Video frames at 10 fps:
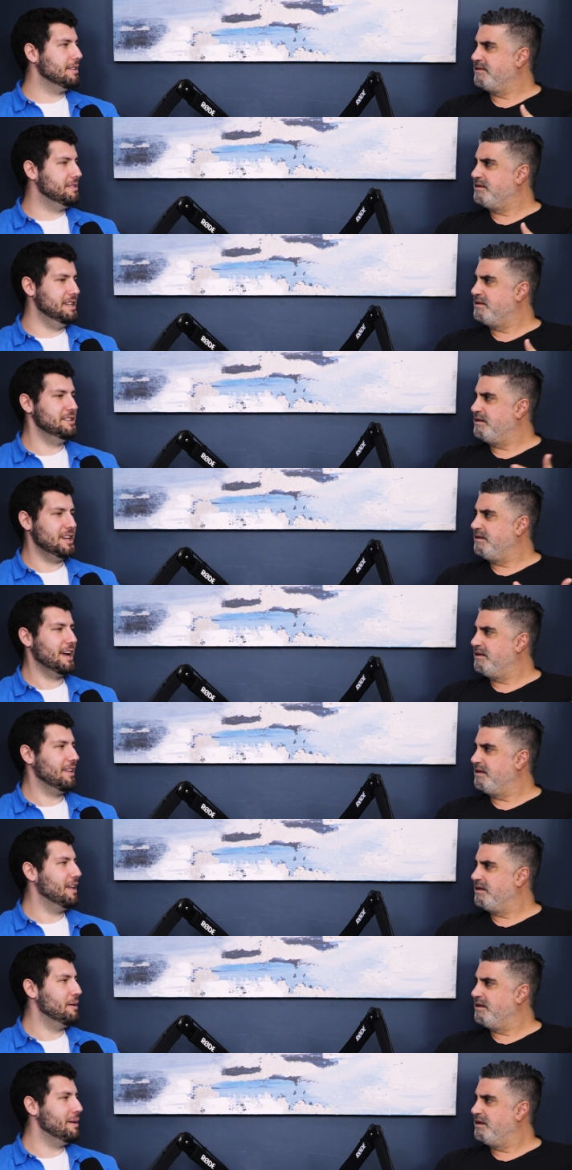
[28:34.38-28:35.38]

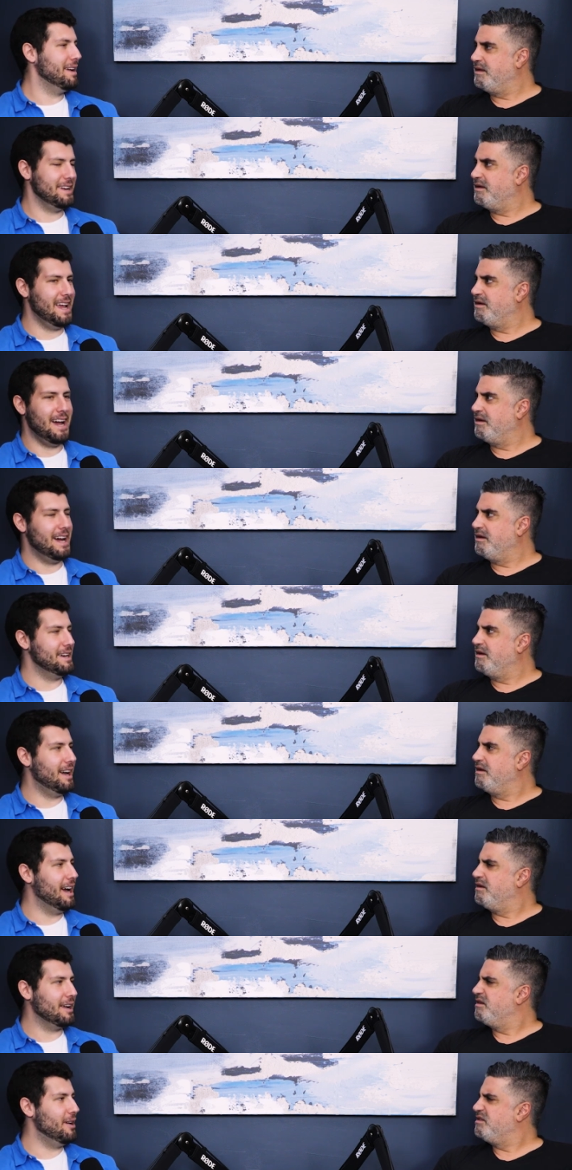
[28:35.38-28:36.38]
Speaker 1: DJing a little bit, and yeah,
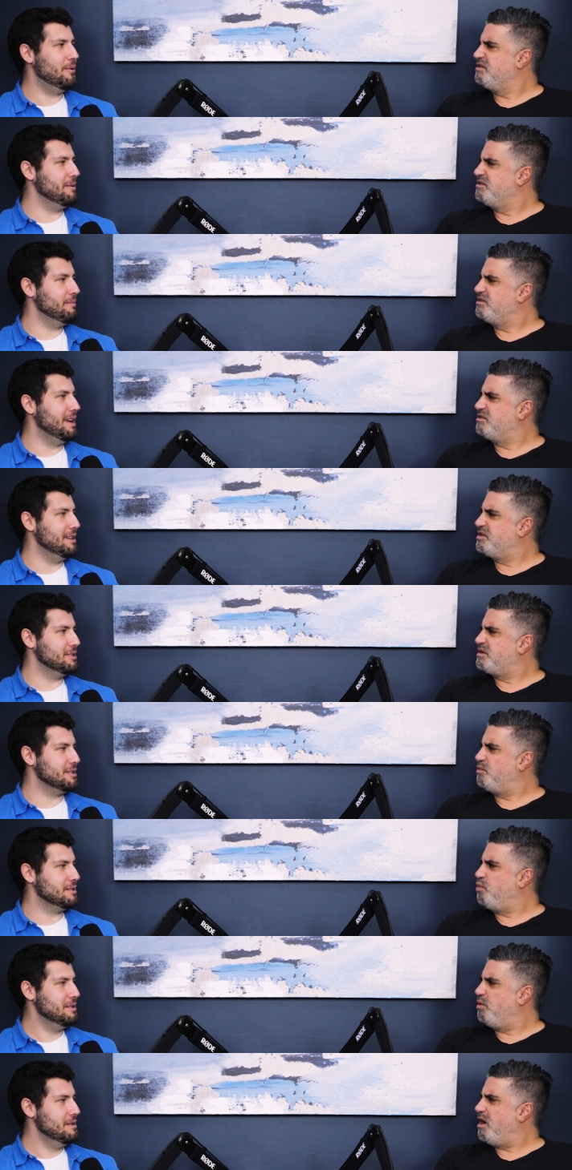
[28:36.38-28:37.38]
I, I go and, and
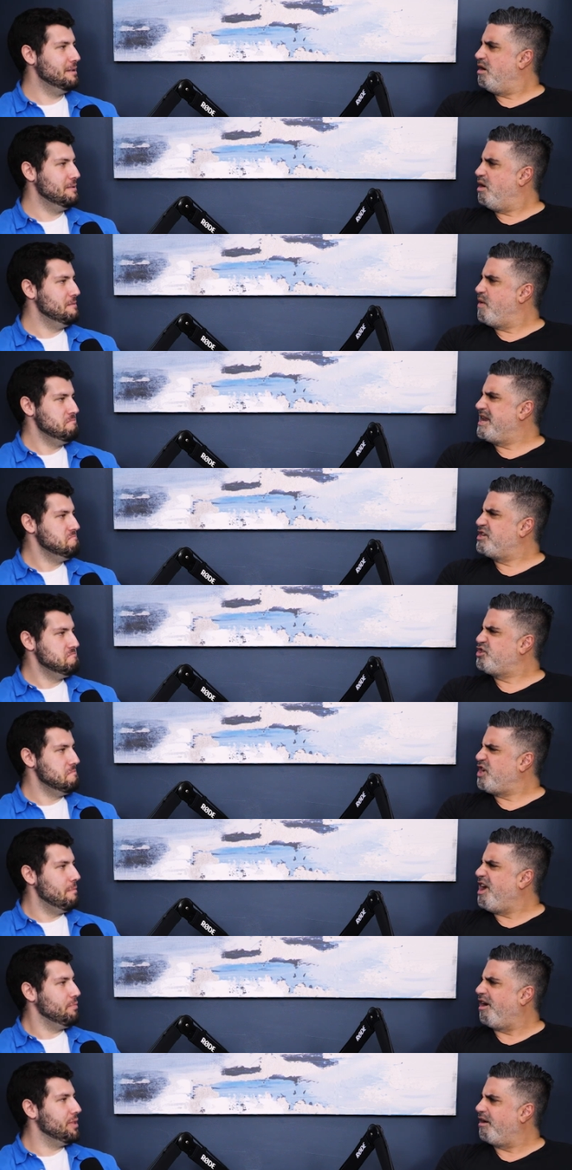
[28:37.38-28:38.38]
just a, a, way to
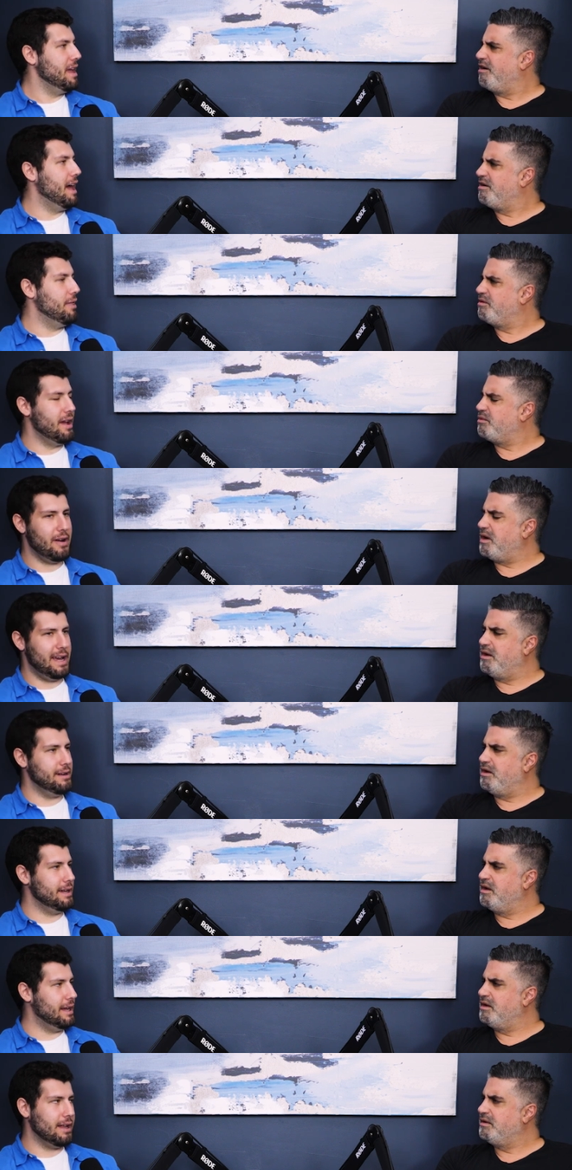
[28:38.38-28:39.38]
share. Yeah, there
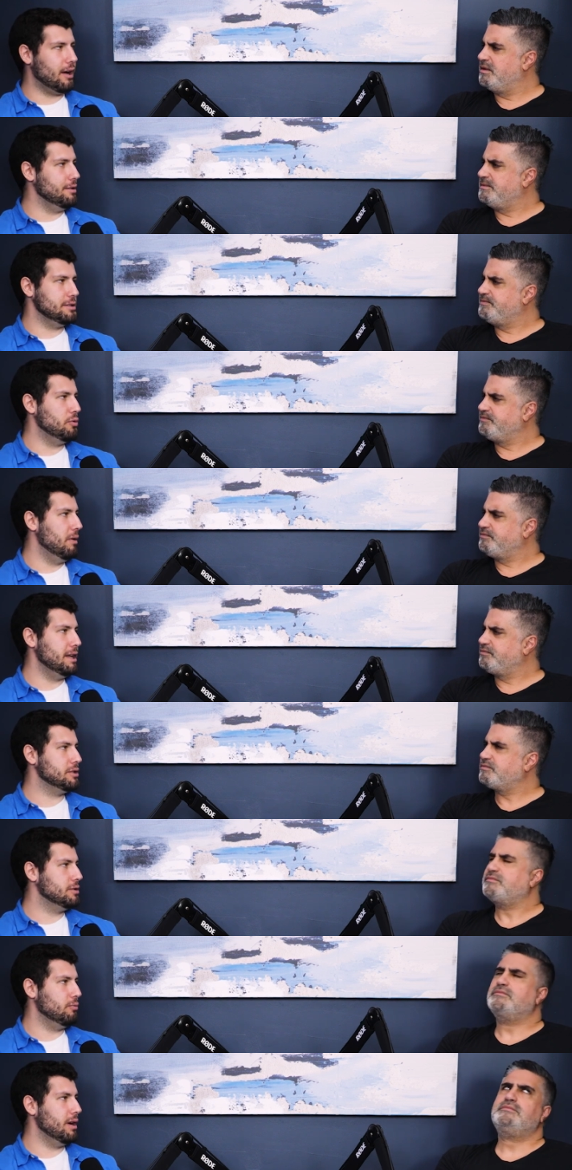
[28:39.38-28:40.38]
and, and like on
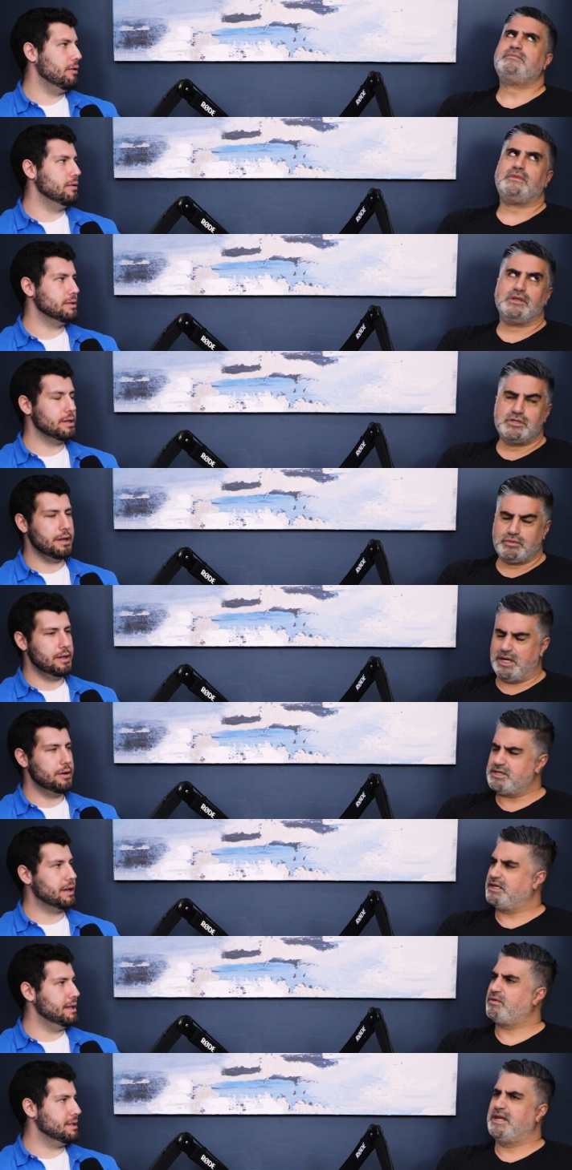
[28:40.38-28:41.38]
Twitch
Speaker 2: where it was uh,
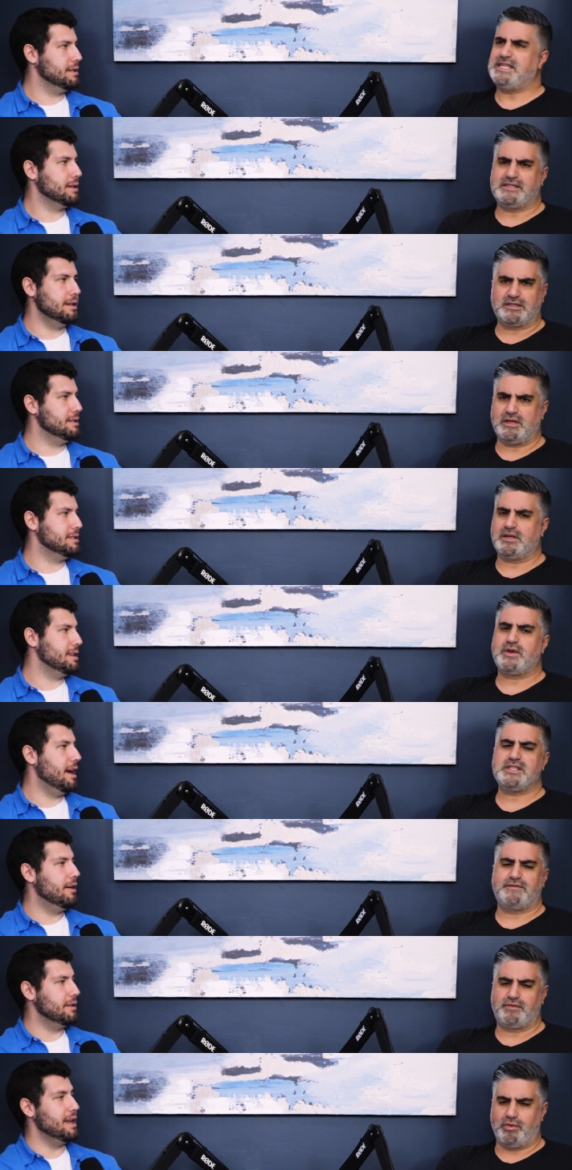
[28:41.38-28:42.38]
Twitch you know, like it, crazy, TikTok like
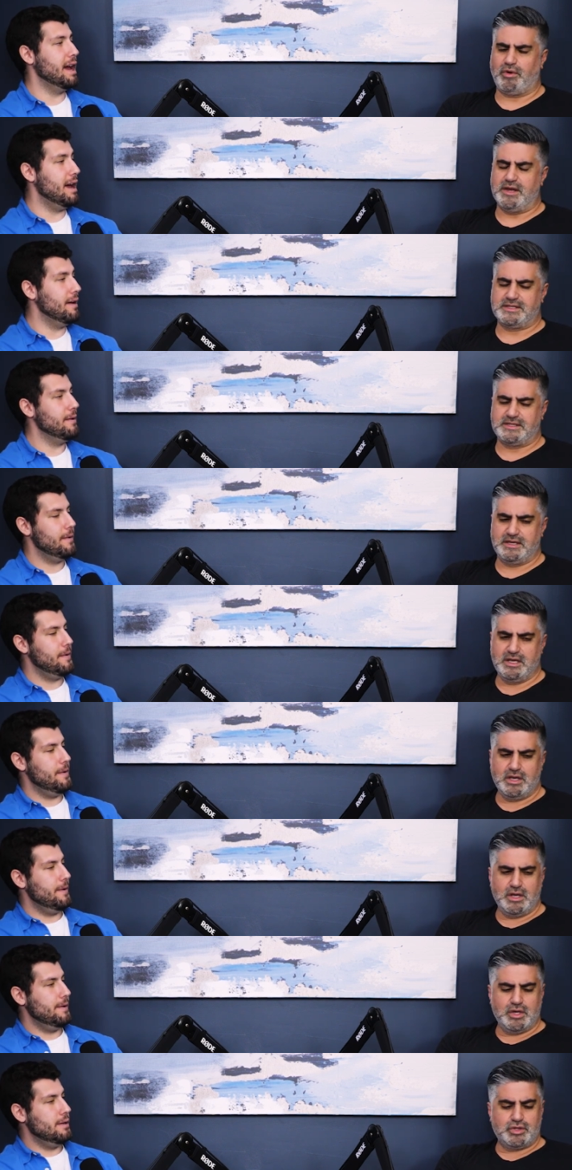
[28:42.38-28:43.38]
crazy. Yeah. Was.
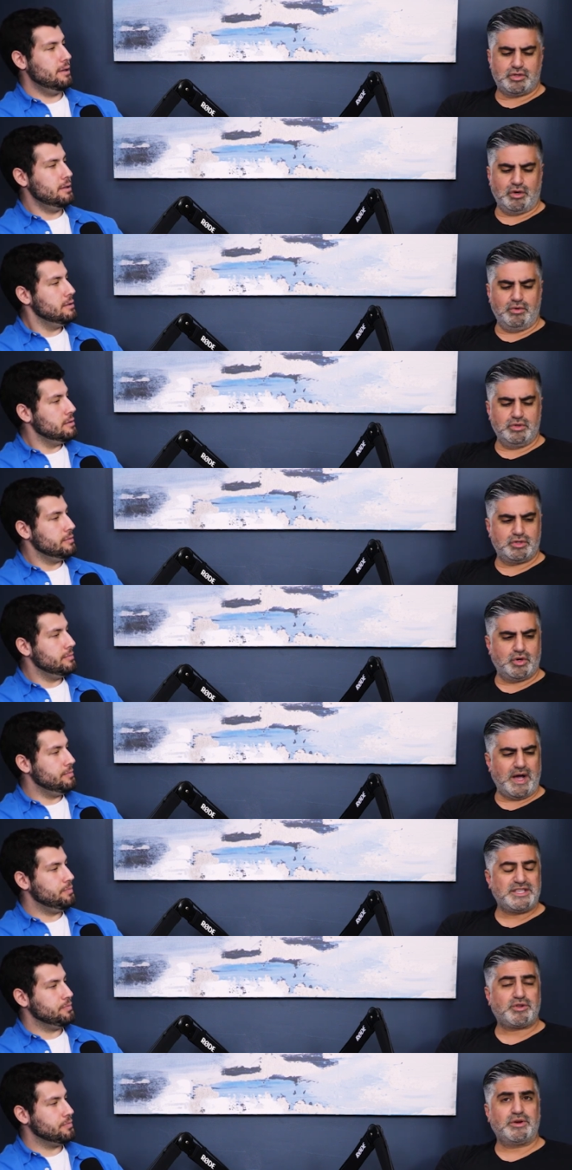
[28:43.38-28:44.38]
So
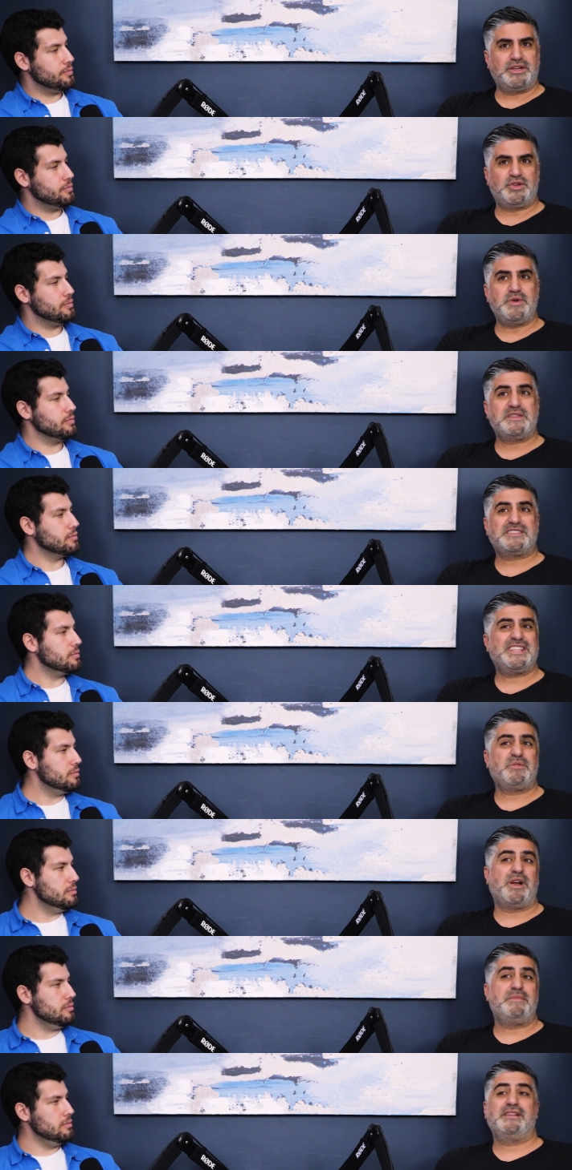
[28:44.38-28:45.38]
so I started doing this
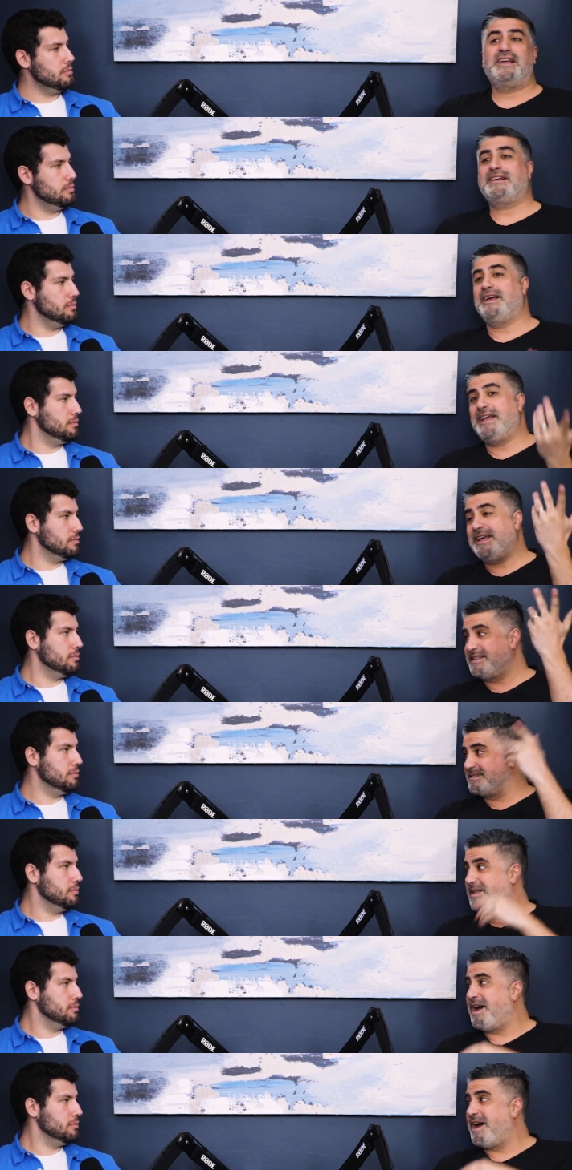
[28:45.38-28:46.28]
thing where I'd be like, hey, it's